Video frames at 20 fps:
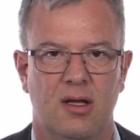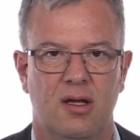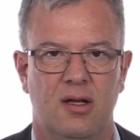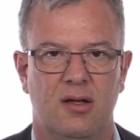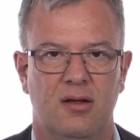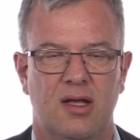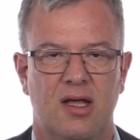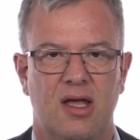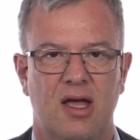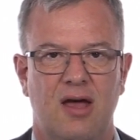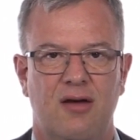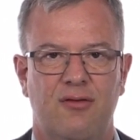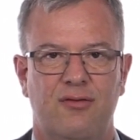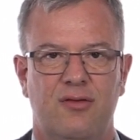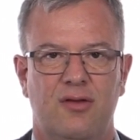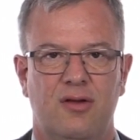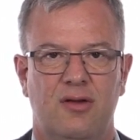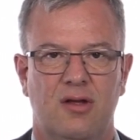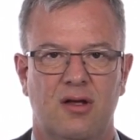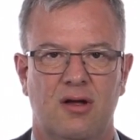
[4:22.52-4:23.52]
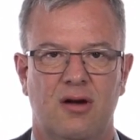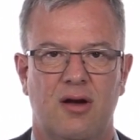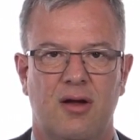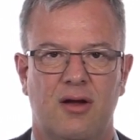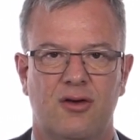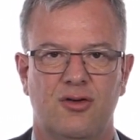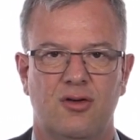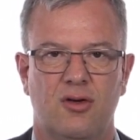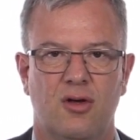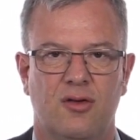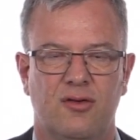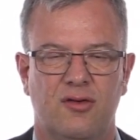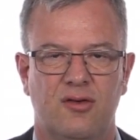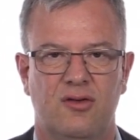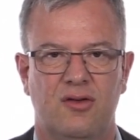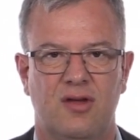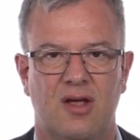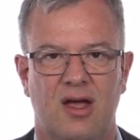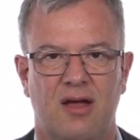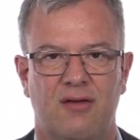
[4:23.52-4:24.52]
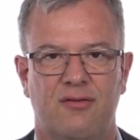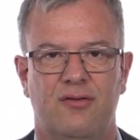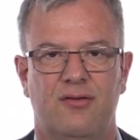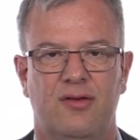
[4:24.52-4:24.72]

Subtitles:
The reaction constants have